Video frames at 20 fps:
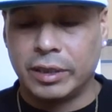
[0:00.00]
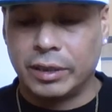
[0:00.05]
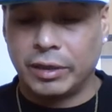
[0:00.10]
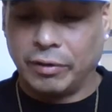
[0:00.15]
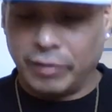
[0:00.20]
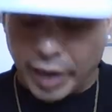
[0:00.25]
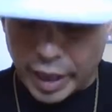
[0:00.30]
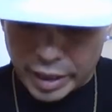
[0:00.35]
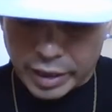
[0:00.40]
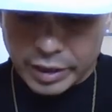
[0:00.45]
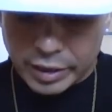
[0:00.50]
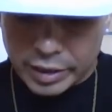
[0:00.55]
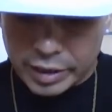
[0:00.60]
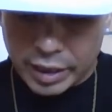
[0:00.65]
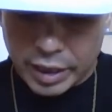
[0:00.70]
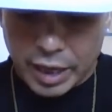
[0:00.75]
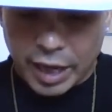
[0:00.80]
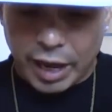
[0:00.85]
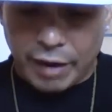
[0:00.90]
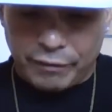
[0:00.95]
Right?
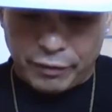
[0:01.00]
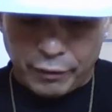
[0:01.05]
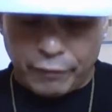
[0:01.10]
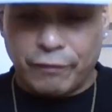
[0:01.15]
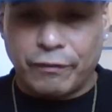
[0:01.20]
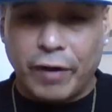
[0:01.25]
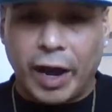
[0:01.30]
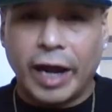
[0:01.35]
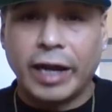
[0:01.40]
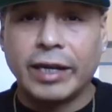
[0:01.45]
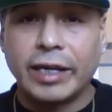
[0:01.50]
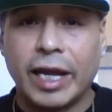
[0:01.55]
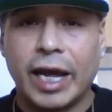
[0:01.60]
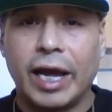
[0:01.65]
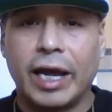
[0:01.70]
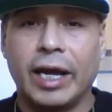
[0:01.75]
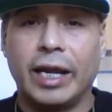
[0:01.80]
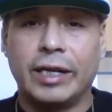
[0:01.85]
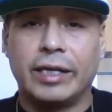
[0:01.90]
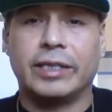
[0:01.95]
If you find
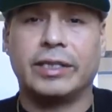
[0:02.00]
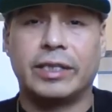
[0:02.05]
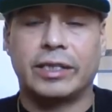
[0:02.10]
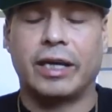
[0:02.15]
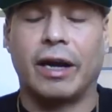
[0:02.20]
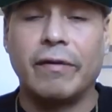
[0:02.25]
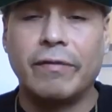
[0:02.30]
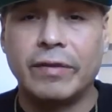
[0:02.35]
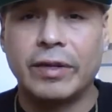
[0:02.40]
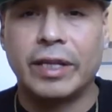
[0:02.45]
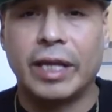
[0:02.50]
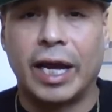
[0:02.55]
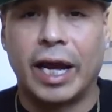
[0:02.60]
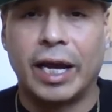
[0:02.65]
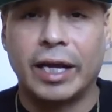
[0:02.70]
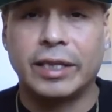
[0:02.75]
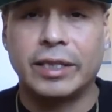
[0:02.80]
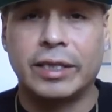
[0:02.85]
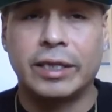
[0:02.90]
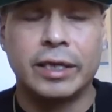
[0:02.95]
that and discover
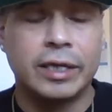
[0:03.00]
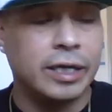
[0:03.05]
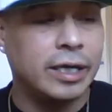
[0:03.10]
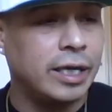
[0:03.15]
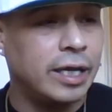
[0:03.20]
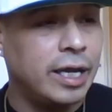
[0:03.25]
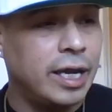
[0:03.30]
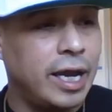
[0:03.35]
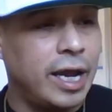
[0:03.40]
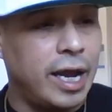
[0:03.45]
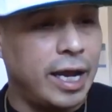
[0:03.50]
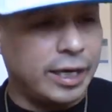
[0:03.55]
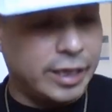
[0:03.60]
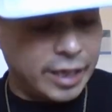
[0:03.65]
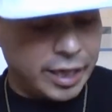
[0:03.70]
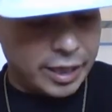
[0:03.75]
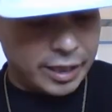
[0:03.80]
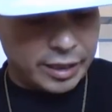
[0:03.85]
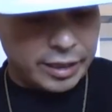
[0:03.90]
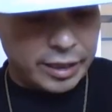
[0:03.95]
that and
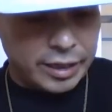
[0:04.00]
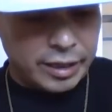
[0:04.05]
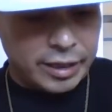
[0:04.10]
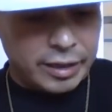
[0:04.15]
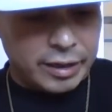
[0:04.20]
then